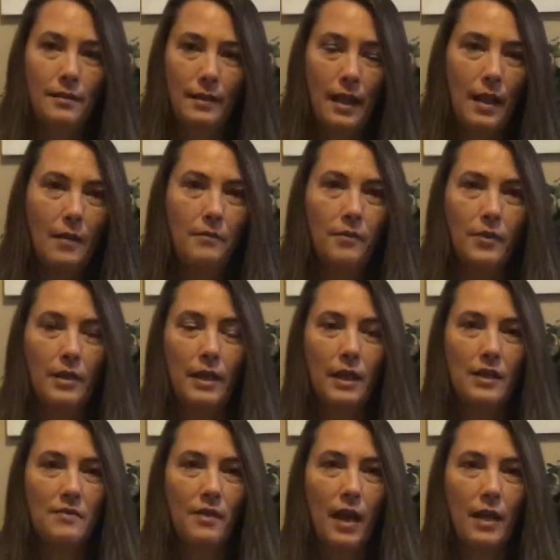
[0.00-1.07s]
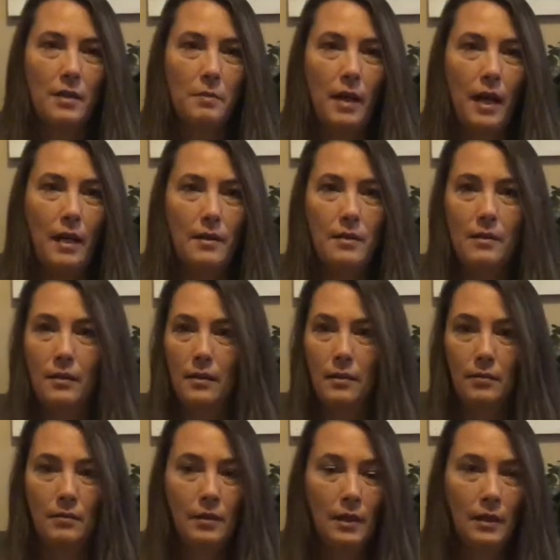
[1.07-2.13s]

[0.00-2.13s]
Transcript: set up for the next fast pass, and